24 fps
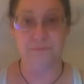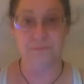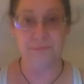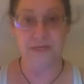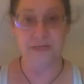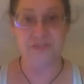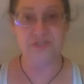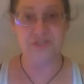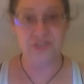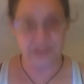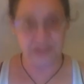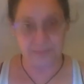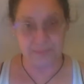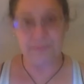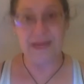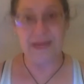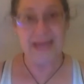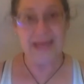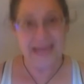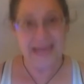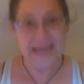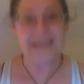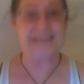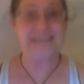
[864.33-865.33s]
I'll stick my
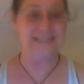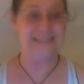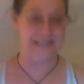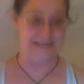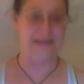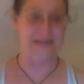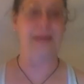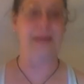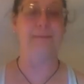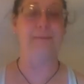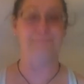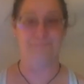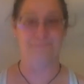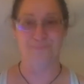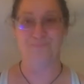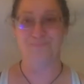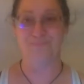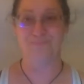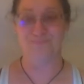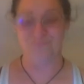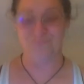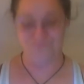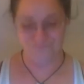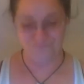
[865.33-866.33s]
hand in it.
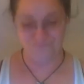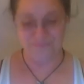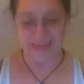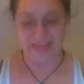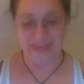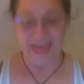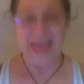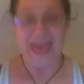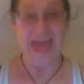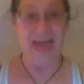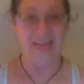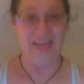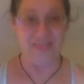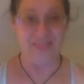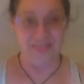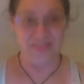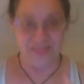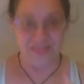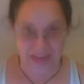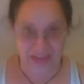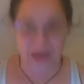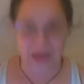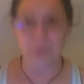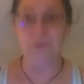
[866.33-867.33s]
And
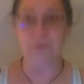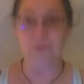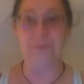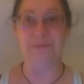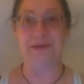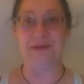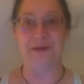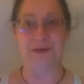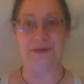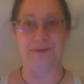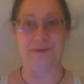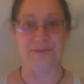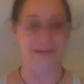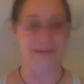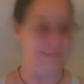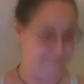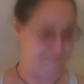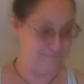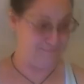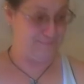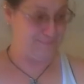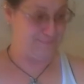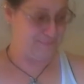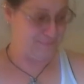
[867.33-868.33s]
that would be ugly.
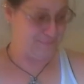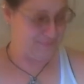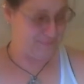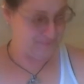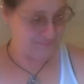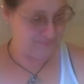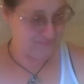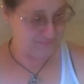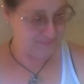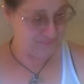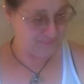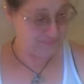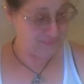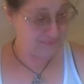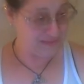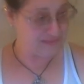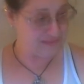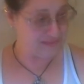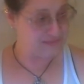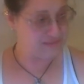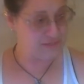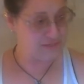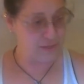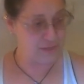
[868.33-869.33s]

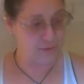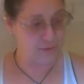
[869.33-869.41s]
So,